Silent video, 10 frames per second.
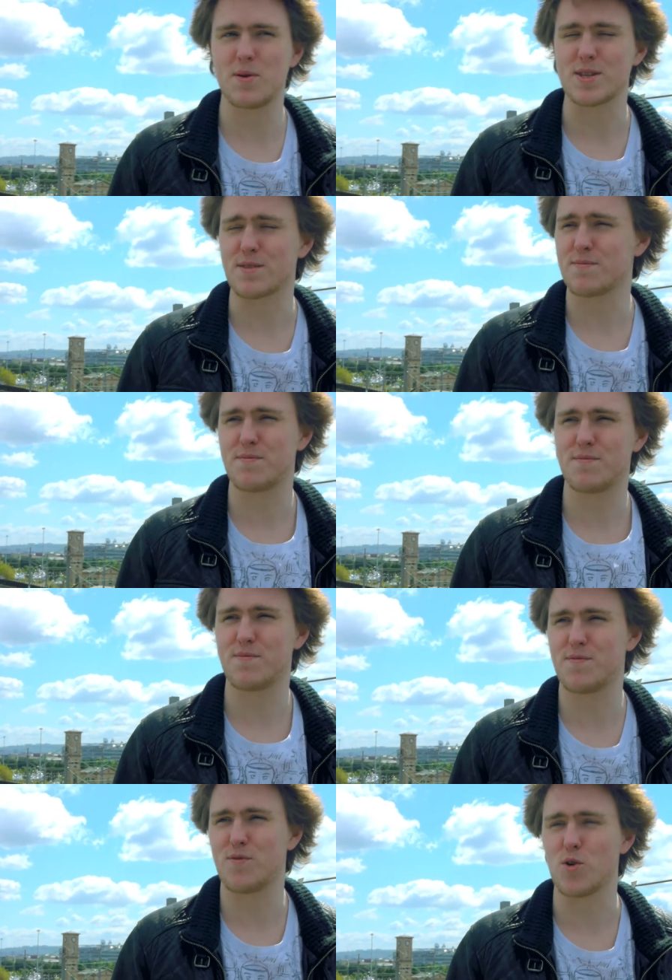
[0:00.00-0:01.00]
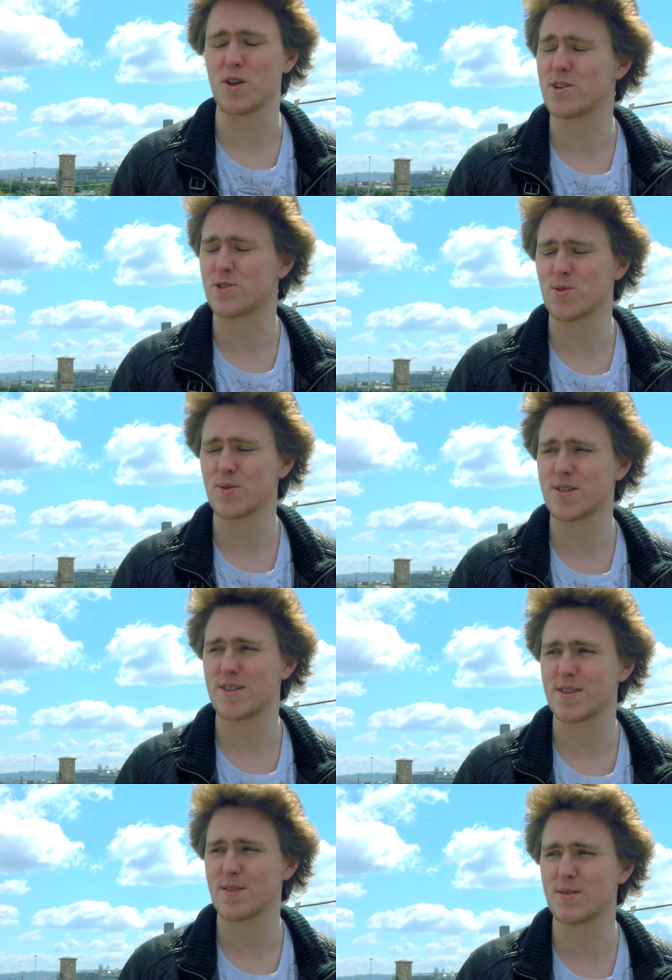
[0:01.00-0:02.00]
when I was like 4 years old,
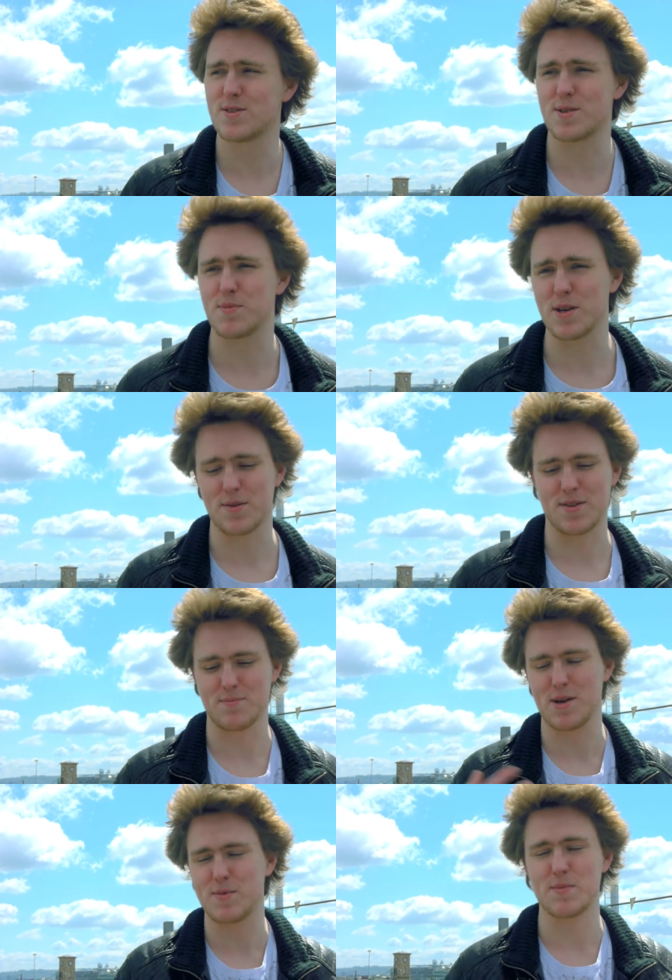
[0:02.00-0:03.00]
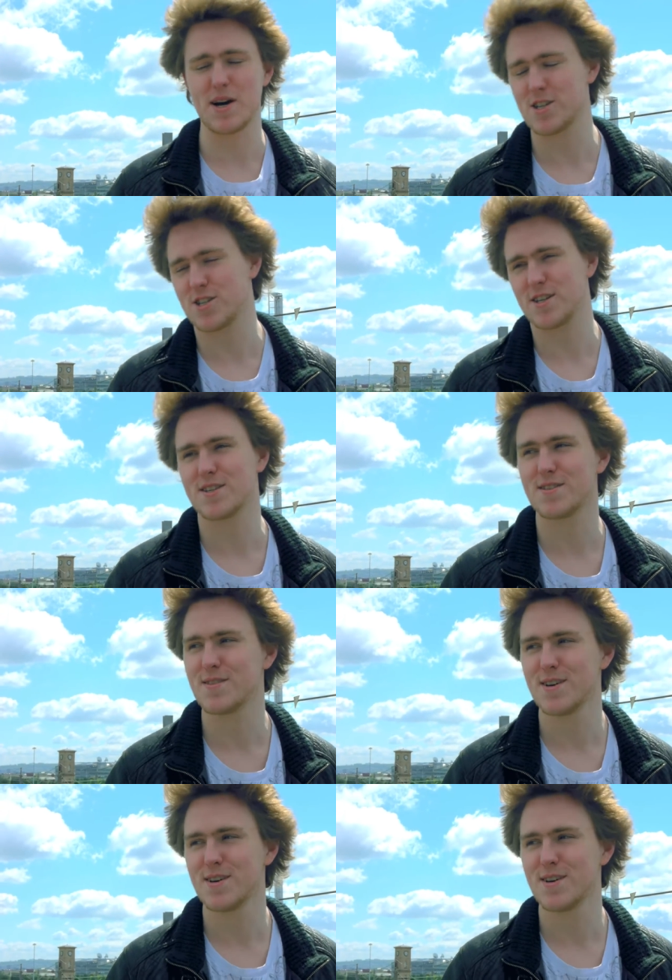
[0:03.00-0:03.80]
we used to play with like paper mache and